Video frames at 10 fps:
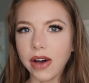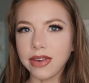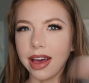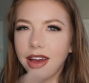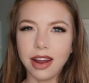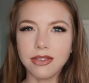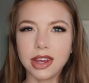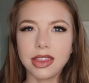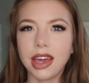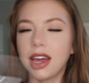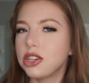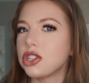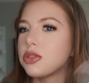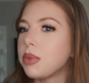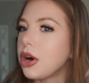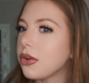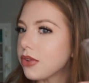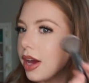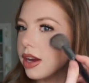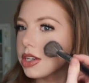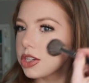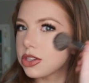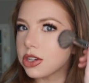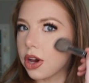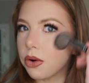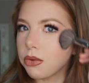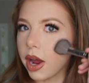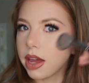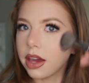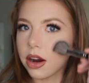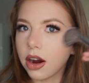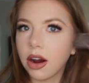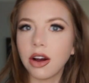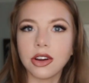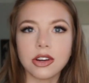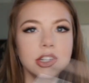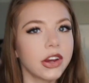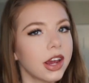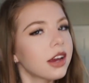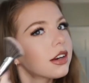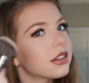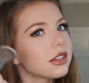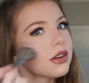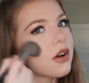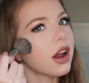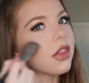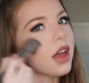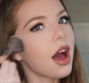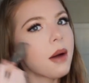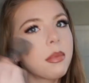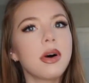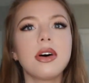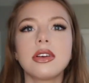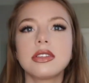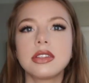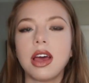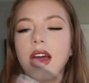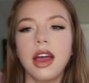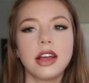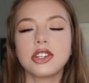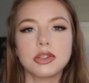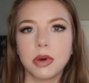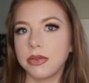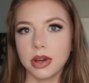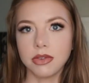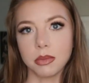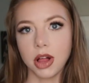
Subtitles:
of it and everything is just perfect to go right here on your cheeks, right on the apples. It's just perfect for